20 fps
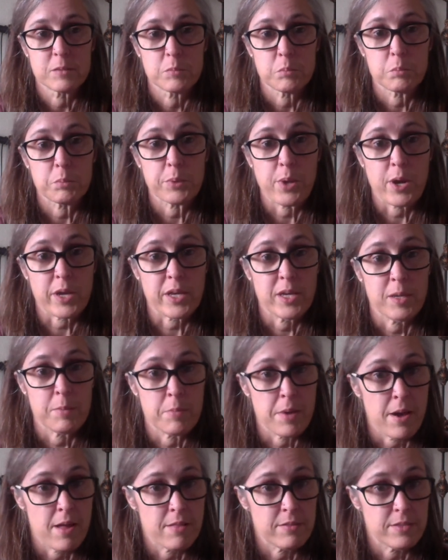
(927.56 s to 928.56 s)
blocking
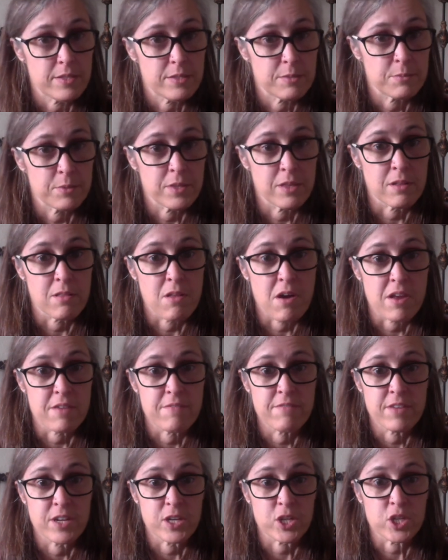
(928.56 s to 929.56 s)
baths with a lot of
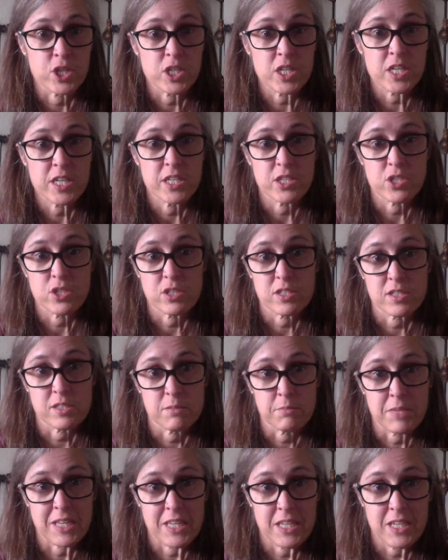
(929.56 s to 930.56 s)
vinegar. It took
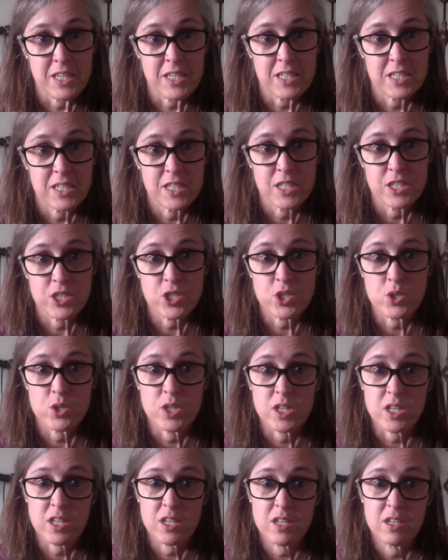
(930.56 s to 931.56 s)
some heat. It
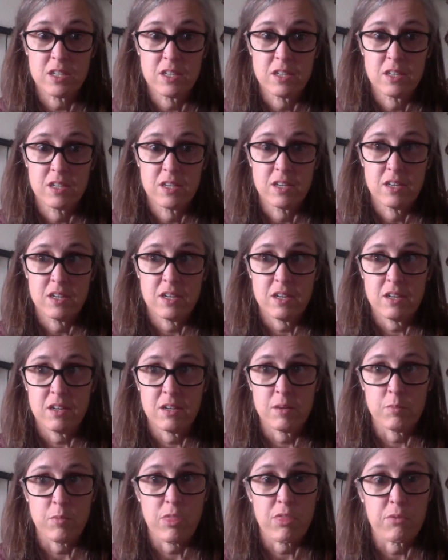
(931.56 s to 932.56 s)
took
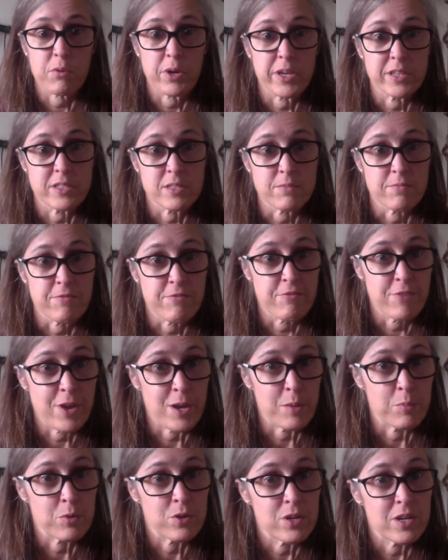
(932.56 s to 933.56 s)
throwing some
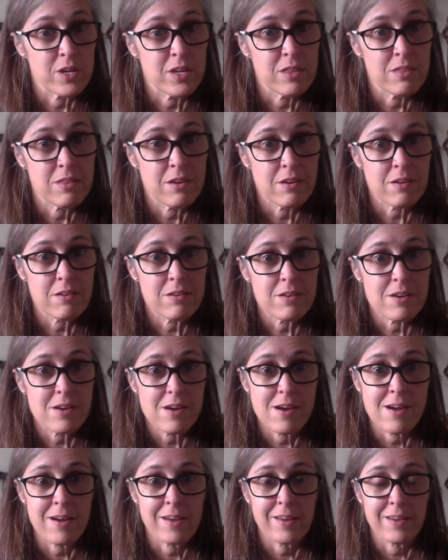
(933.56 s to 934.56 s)
fiber in there.
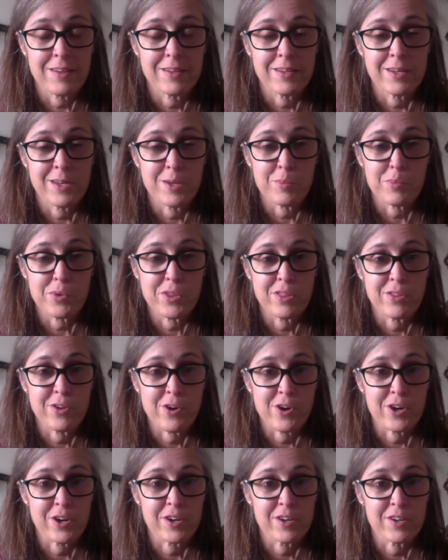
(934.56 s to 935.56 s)
I ended up with
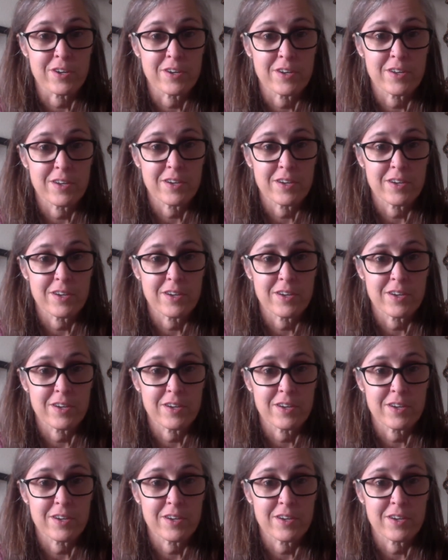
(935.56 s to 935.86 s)
yarn